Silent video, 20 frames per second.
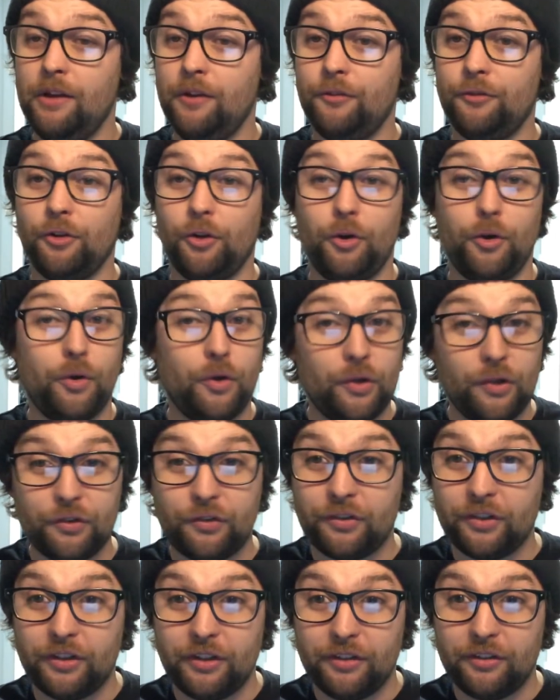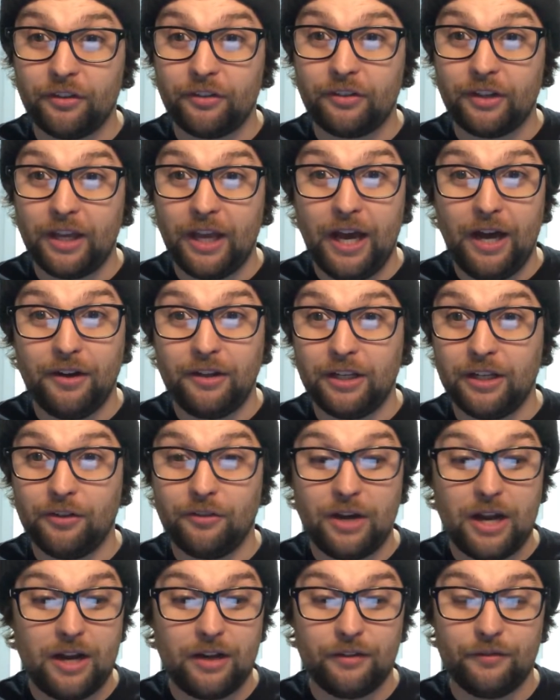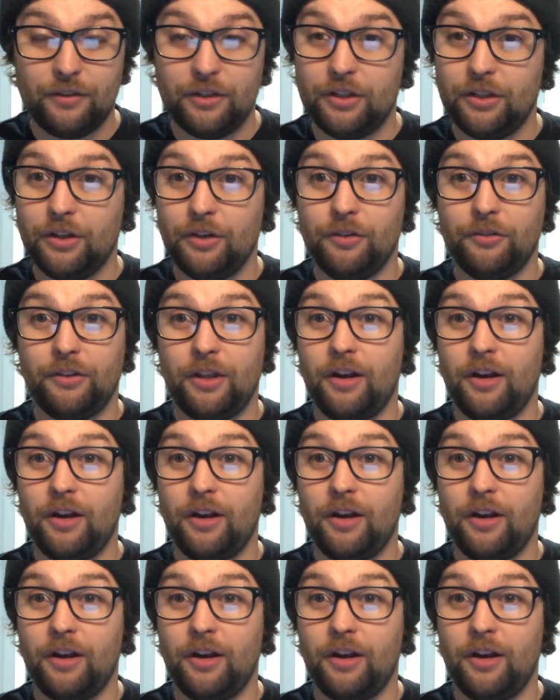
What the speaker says: There's a whole series of Say How to Get Rowdy videos